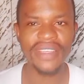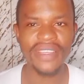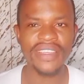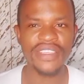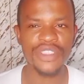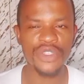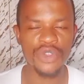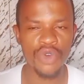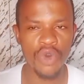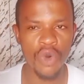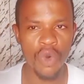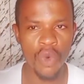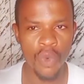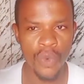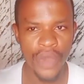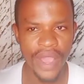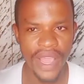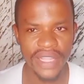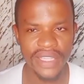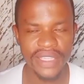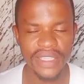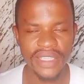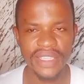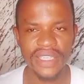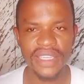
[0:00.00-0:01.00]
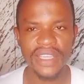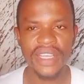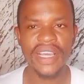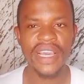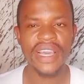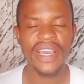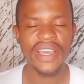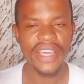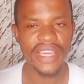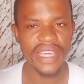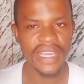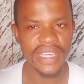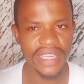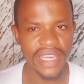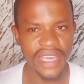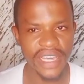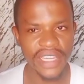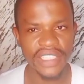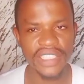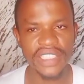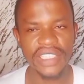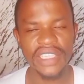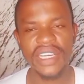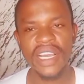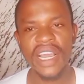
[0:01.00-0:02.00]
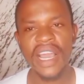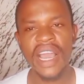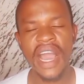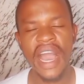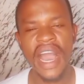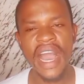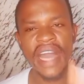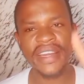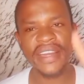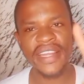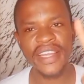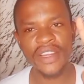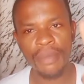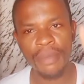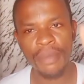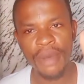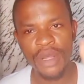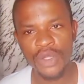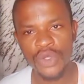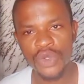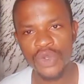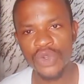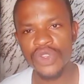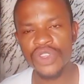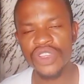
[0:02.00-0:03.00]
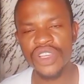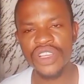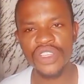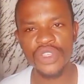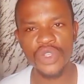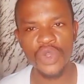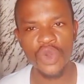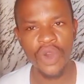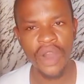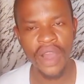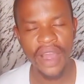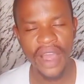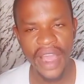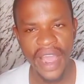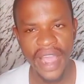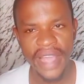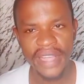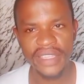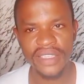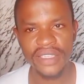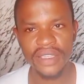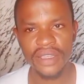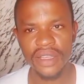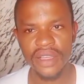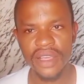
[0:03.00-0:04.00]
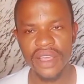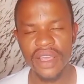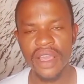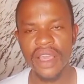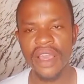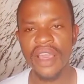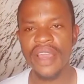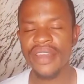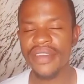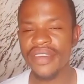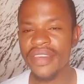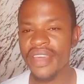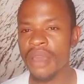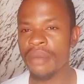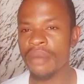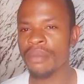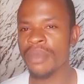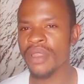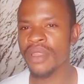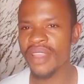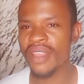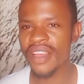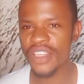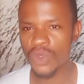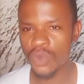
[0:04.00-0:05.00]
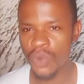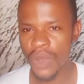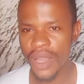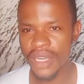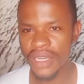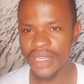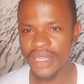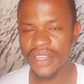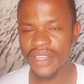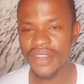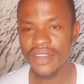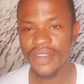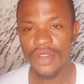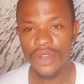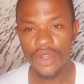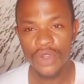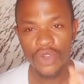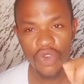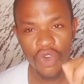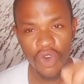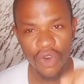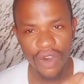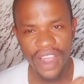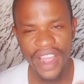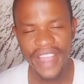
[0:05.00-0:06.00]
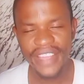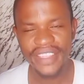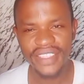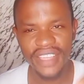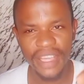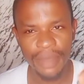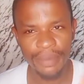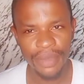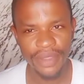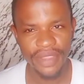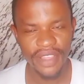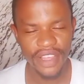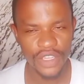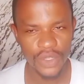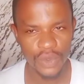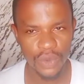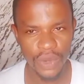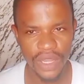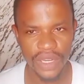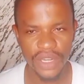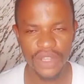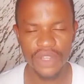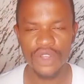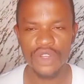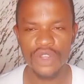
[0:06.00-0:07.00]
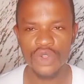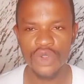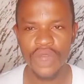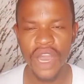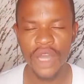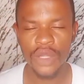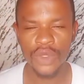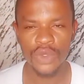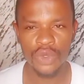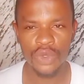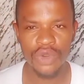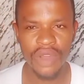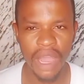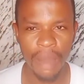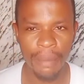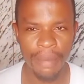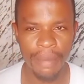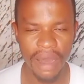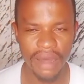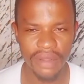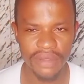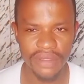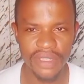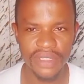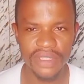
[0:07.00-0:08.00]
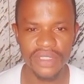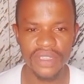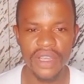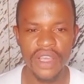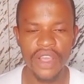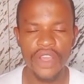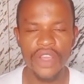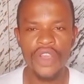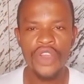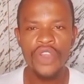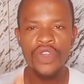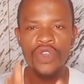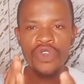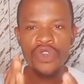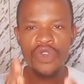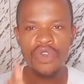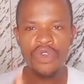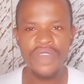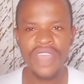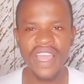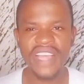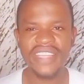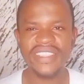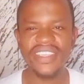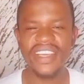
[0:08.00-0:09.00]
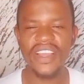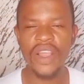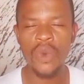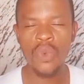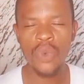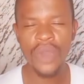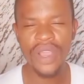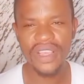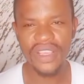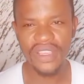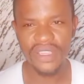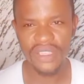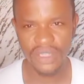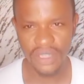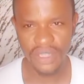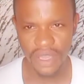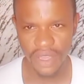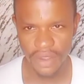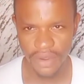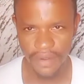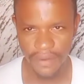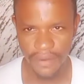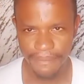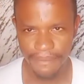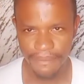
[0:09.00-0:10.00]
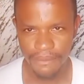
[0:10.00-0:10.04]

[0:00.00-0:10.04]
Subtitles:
is your weight in kg, and then number two is your height in meter squared. Your height in meter squared. So how do you go about it? You get a weighing scale,